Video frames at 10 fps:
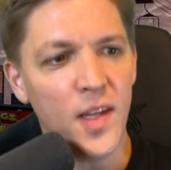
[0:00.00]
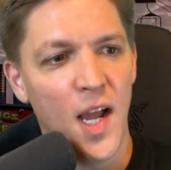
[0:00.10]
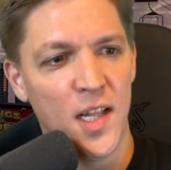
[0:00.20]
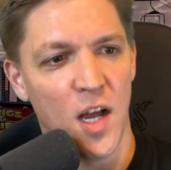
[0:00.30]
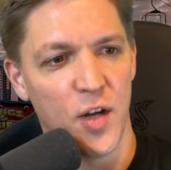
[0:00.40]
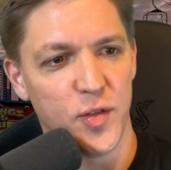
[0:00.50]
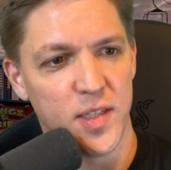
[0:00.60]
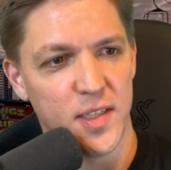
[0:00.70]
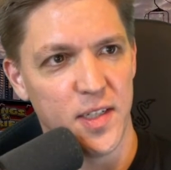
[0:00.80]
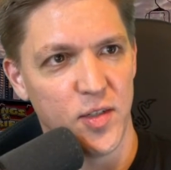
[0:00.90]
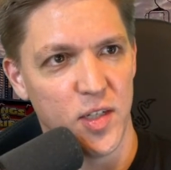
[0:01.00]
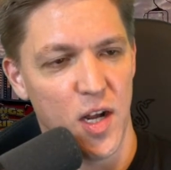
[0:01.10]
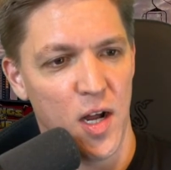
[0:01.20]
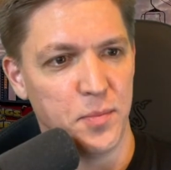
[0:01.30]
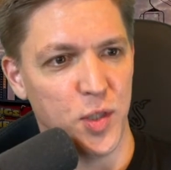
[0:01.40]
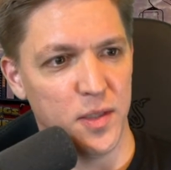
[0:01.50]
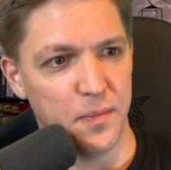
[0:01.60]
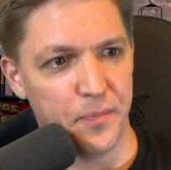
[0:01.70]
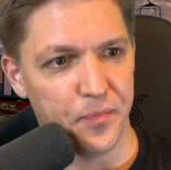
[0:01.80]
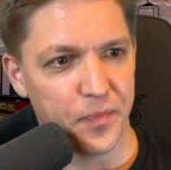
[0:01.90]
Alejandra says here's an
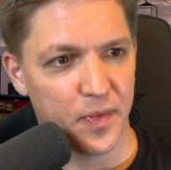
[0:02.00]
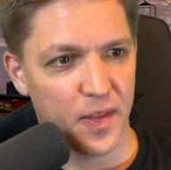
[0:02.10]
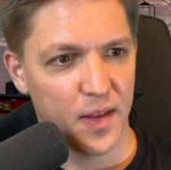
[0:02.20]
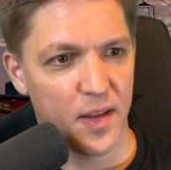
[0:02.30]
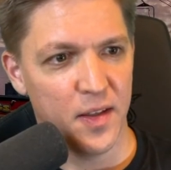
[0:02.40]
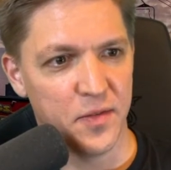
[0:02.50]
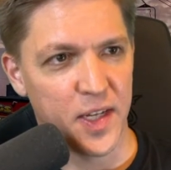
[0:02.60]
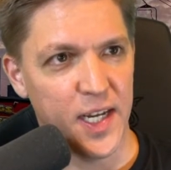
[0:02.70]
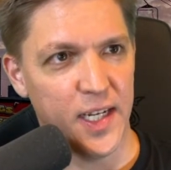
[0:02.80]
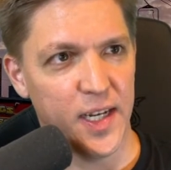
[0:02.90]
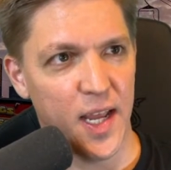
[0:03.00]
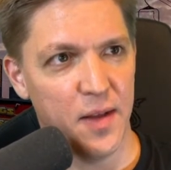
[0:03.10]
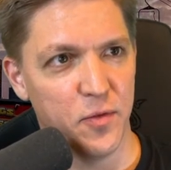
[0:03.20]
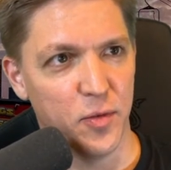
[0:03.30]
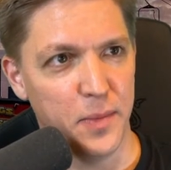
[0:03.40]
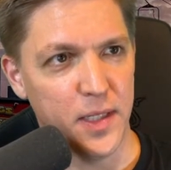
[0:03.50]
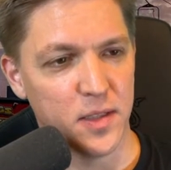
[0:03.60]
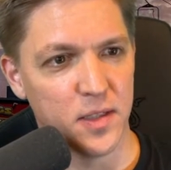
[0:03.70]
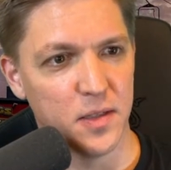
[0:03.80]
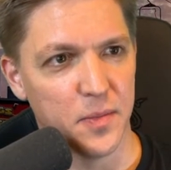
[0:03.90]
option of Canadian ham for meats.